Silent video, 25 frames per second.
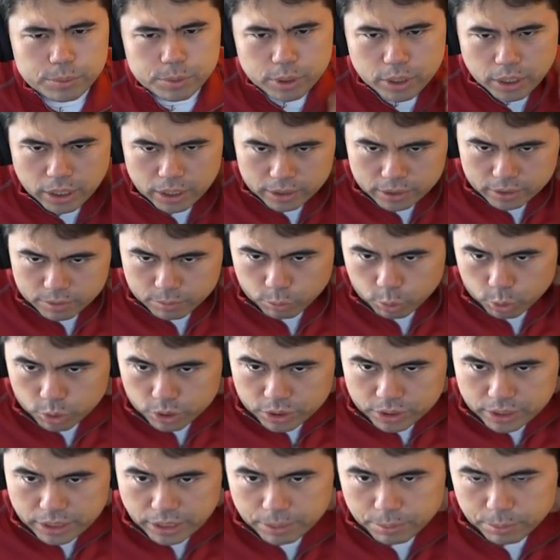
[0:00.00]
who got more
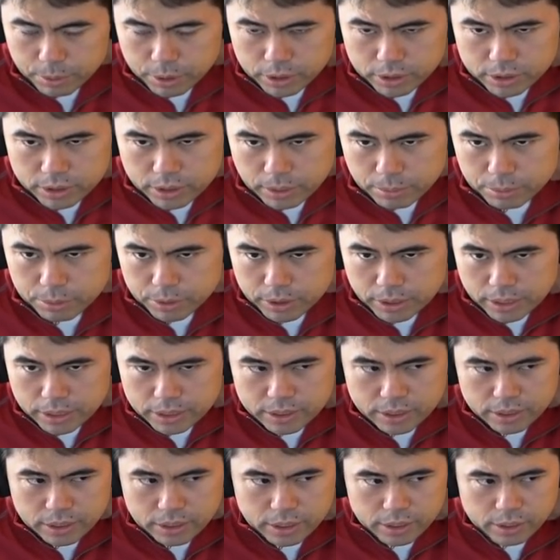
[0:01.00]
than 10 million subs in less
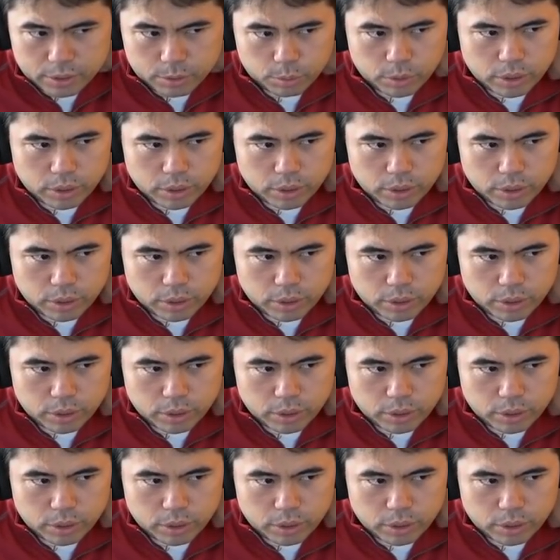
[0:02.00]
than a year?